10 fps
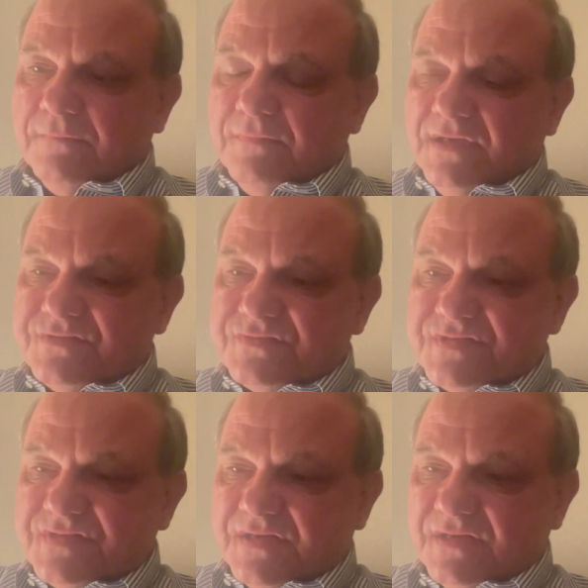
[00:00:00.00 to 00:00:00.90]

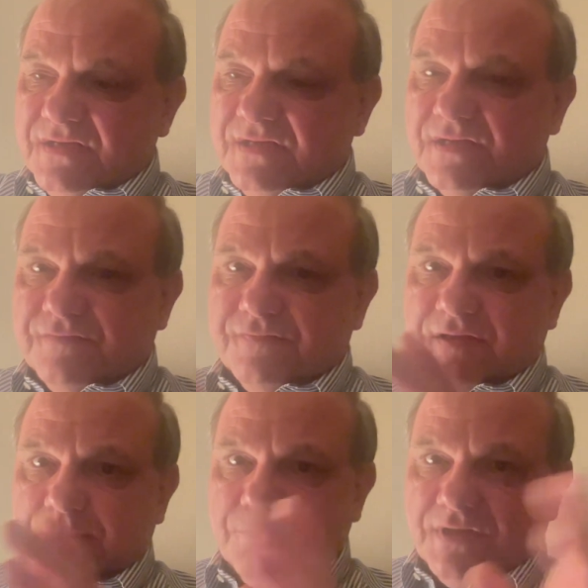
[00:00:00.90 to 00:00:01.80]
Interestingly enough,
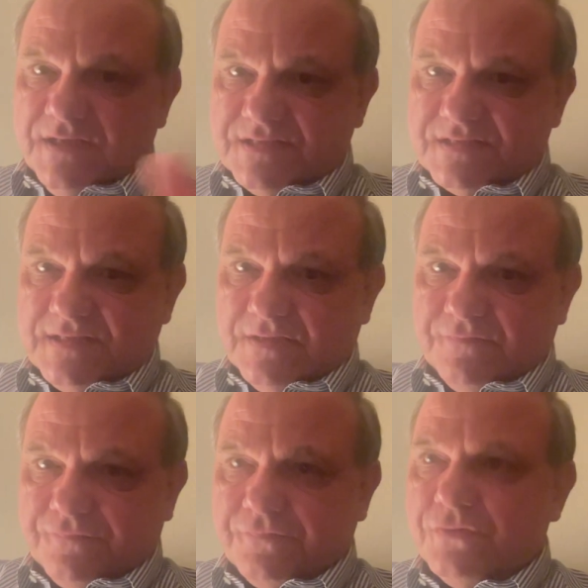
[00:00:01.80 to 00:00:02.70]
they placed that
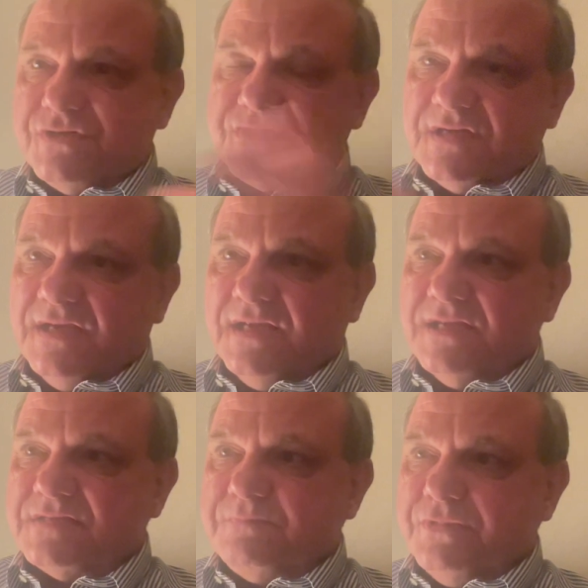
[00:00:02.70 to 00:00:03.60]
first, I
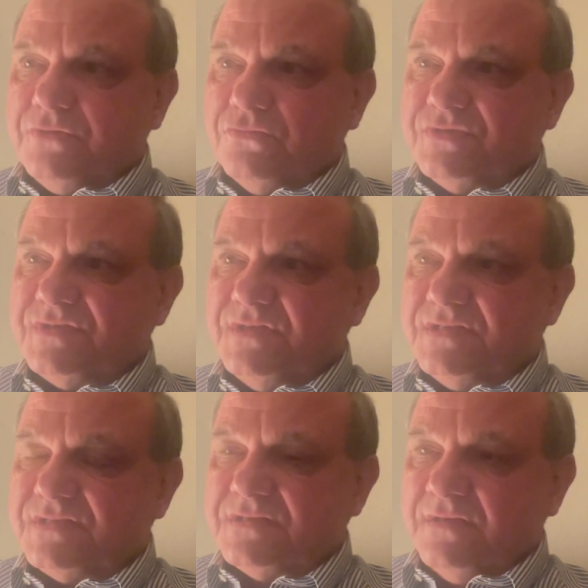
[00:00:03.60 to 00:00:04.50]
guess, because it
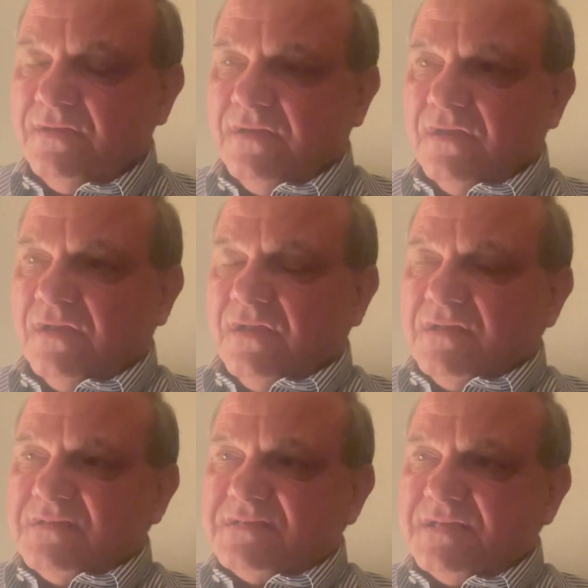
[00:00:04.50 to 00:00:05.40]
is
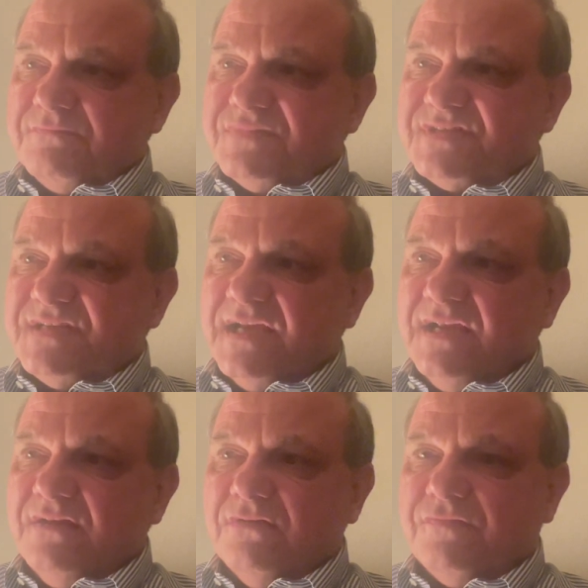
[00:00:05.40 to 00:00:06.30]
some
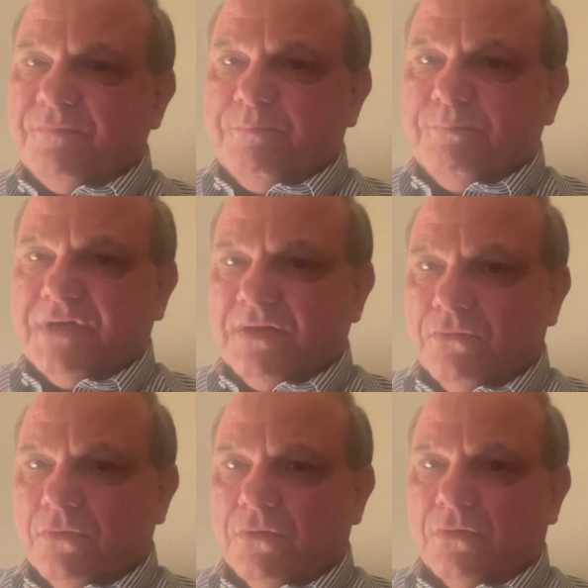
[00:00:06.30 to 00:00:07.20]
sign of
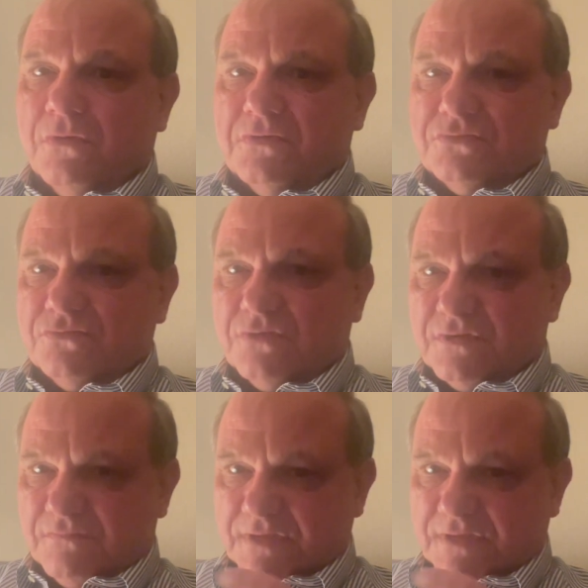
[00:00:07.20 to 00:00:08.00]
power, or I